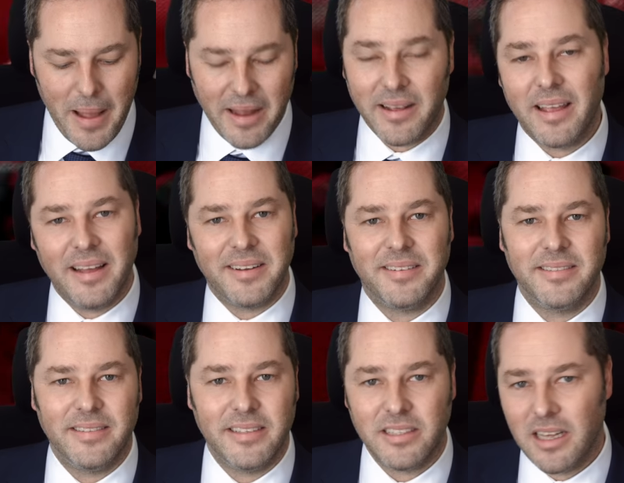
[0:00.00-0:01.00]
again,
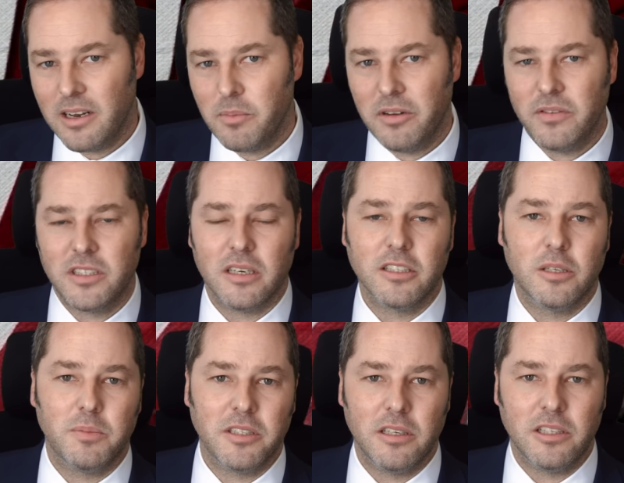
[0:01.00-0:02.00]
isn't that a bit of a
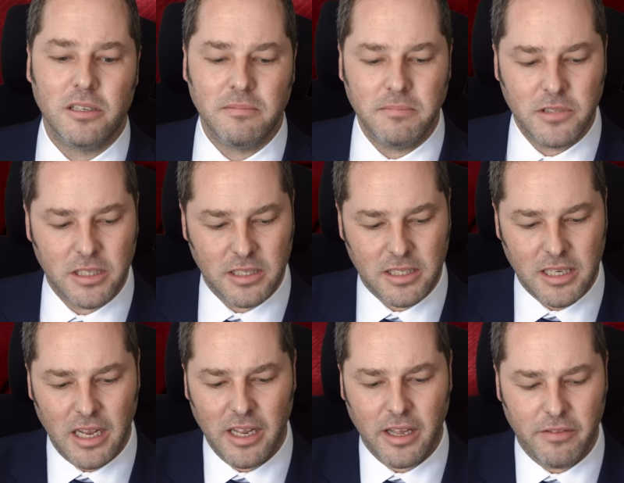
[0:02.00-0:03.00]
juxtaposition? She's
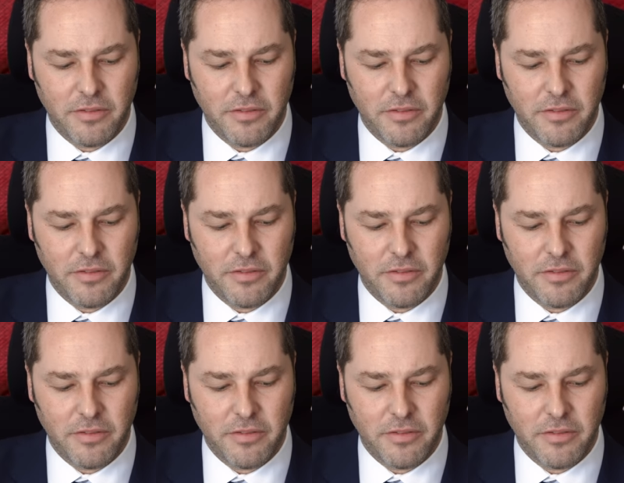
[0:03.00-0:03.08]
selling a